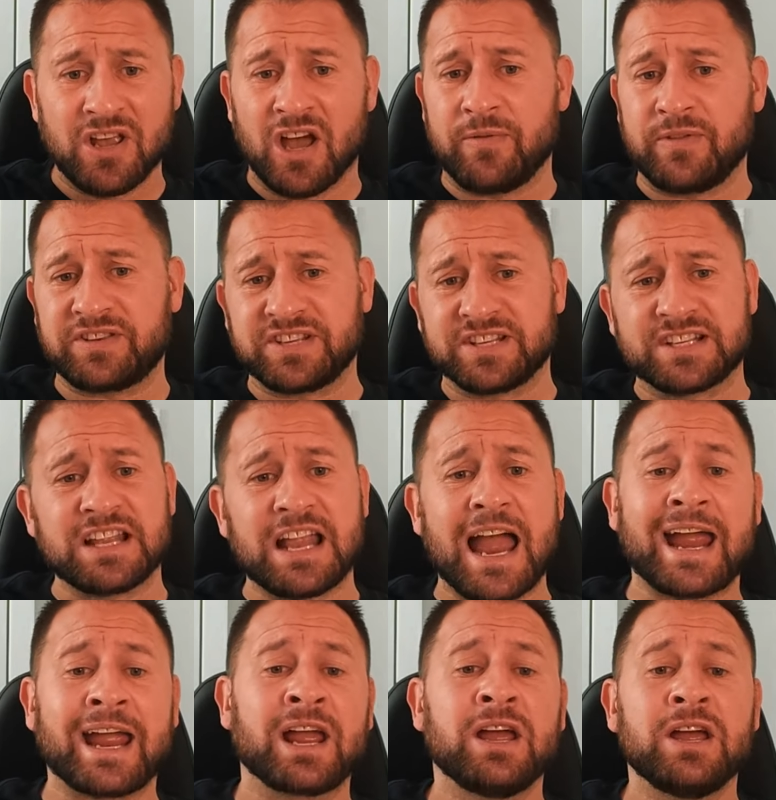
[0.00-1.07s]
And this is
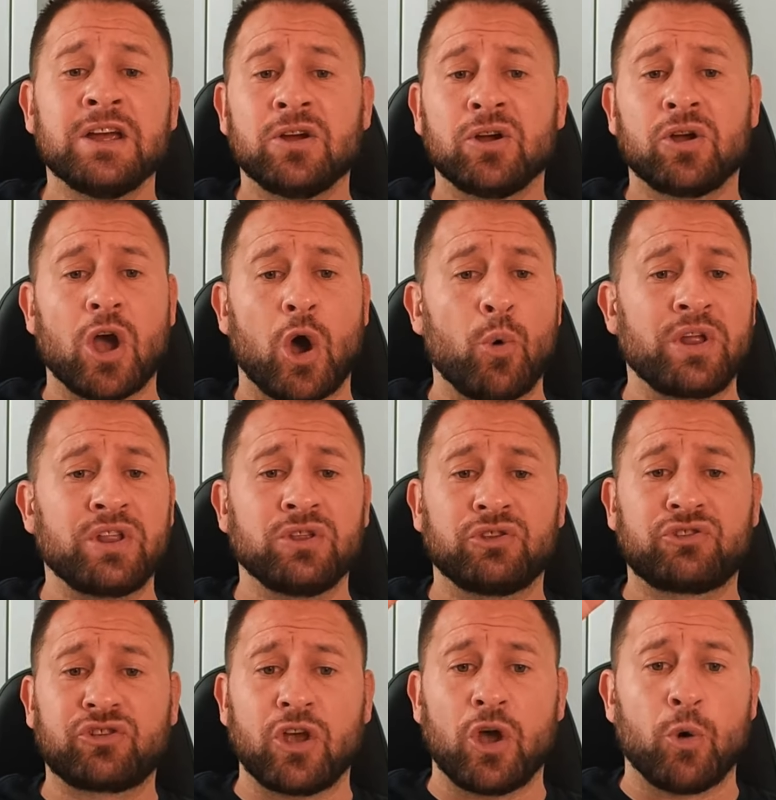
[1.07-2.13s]
Lang
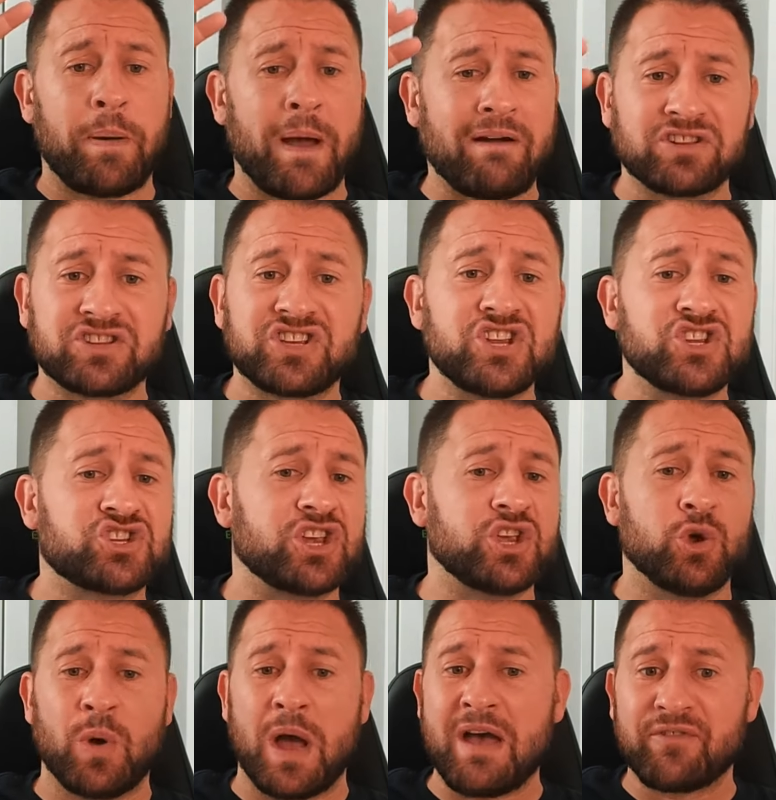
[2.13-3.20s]
going to, or
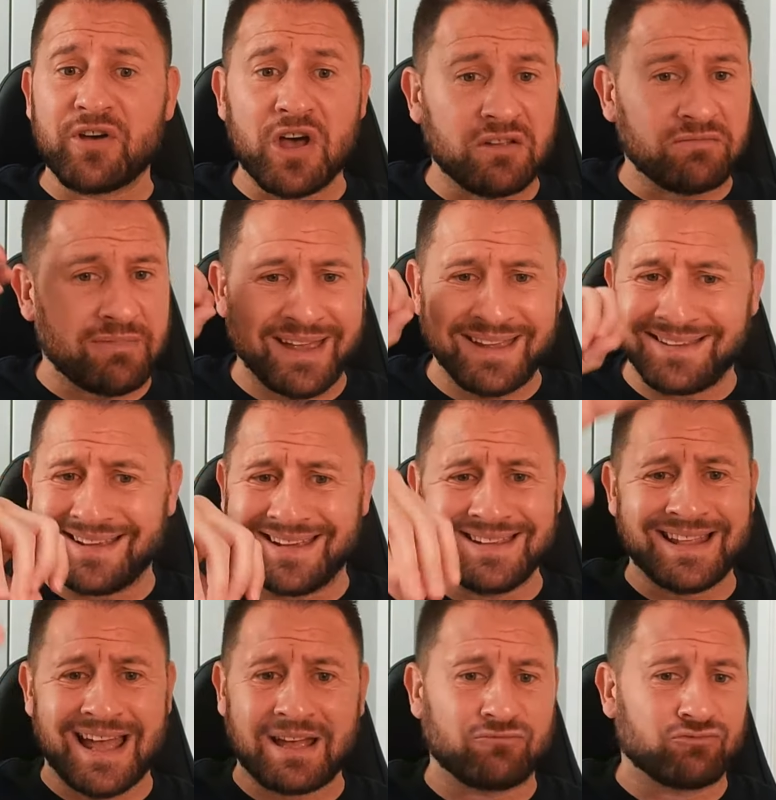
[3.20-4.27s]
Paratici, whoever
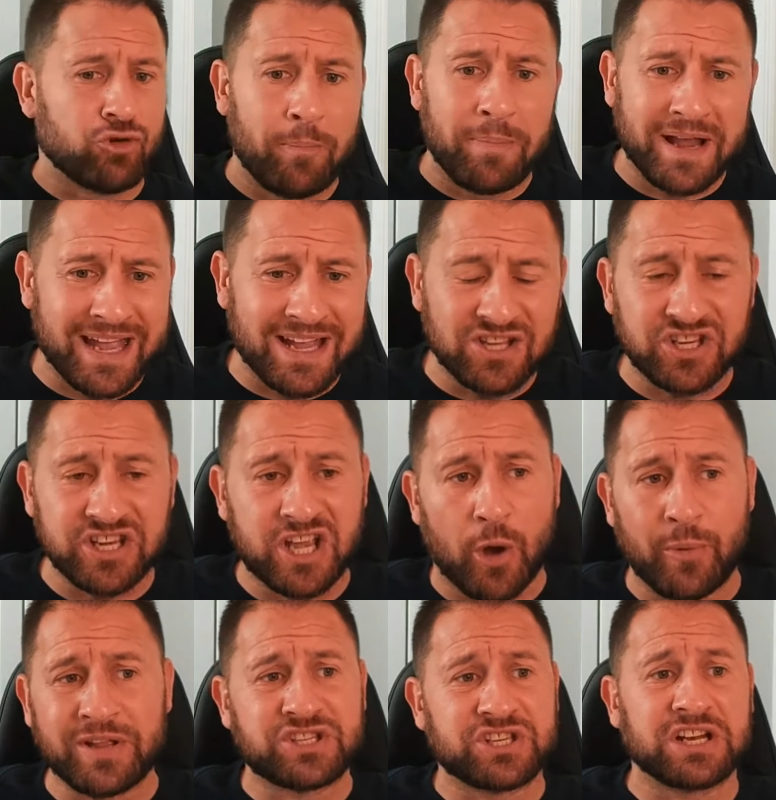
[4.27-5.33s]
in that, Rob McKenzie
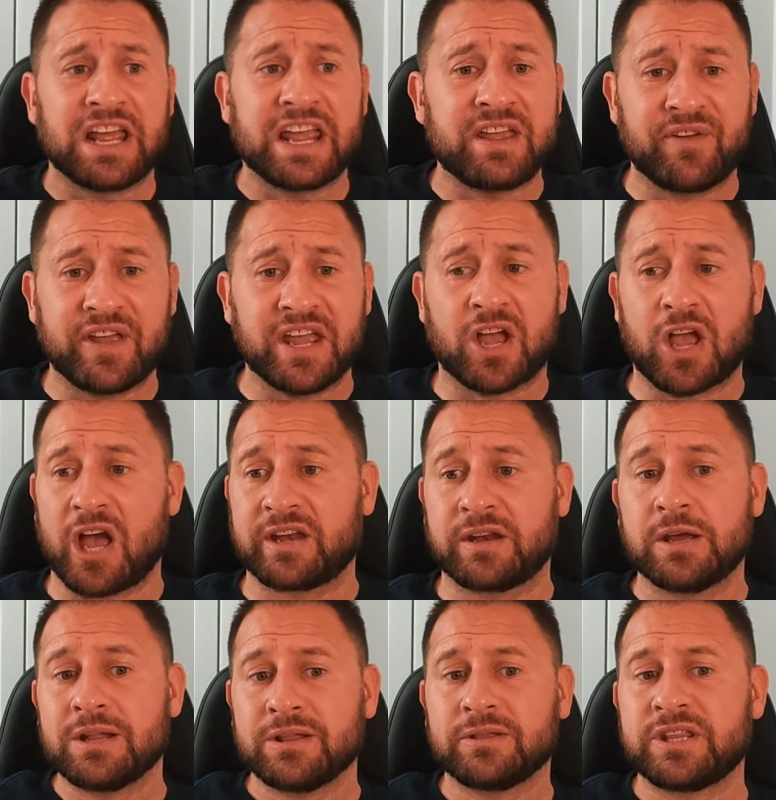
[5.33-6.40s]
going to Levy and
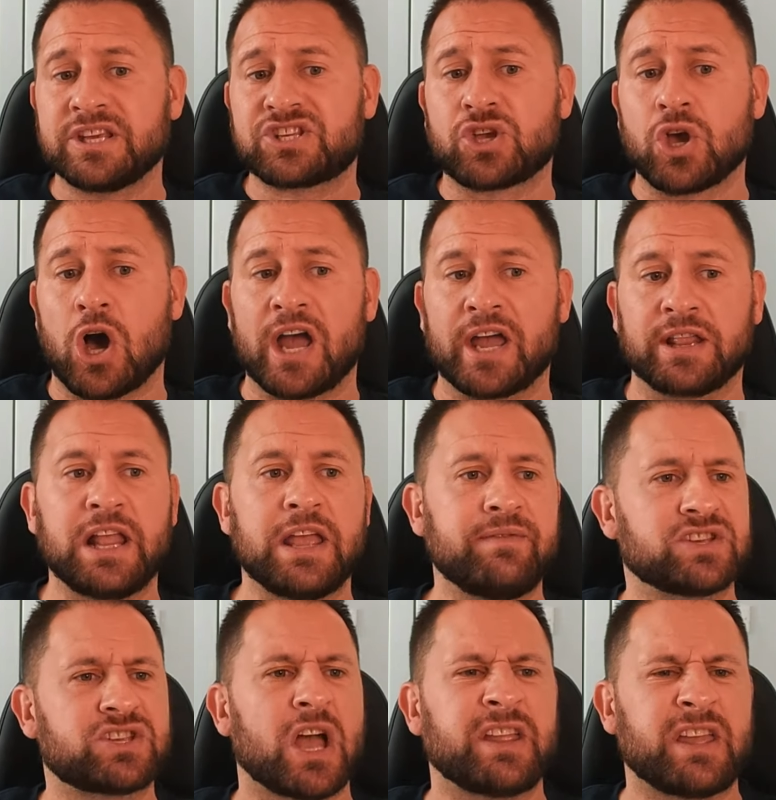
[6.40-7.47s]
going, this guy. And
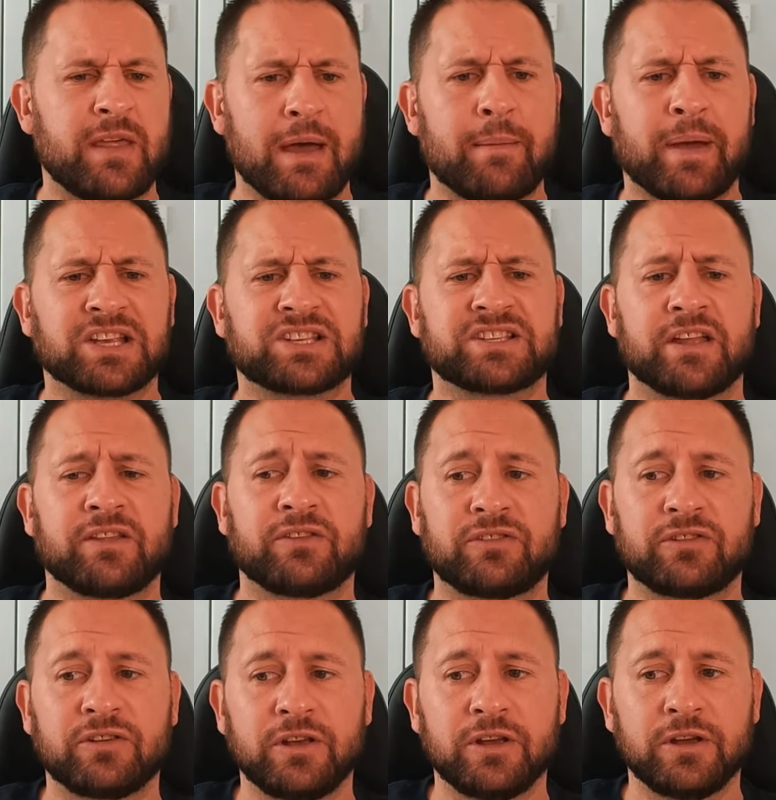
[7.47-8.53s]
Levy's going, yeah, that makes
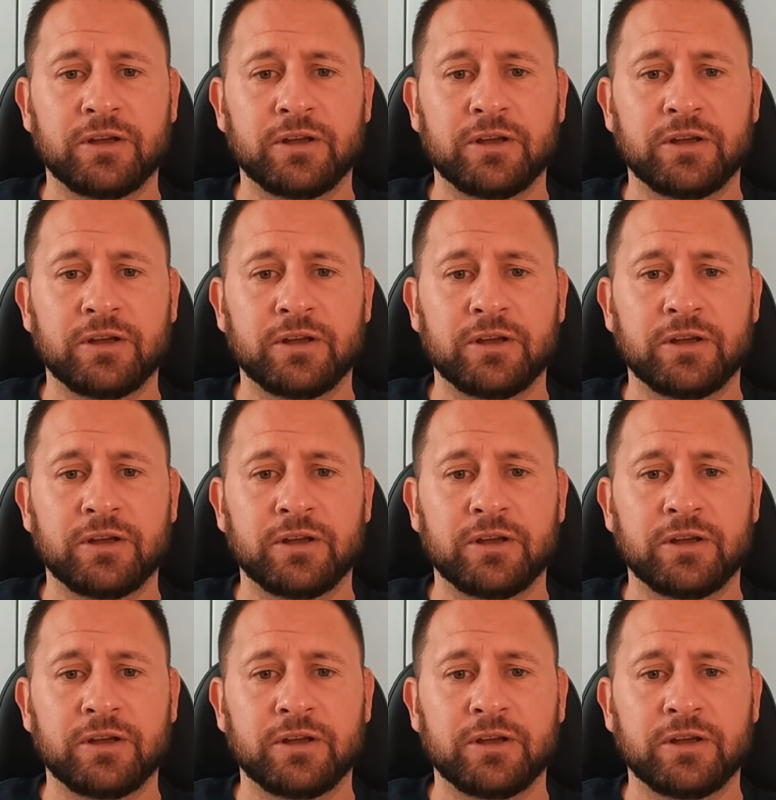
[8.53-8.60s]
sense.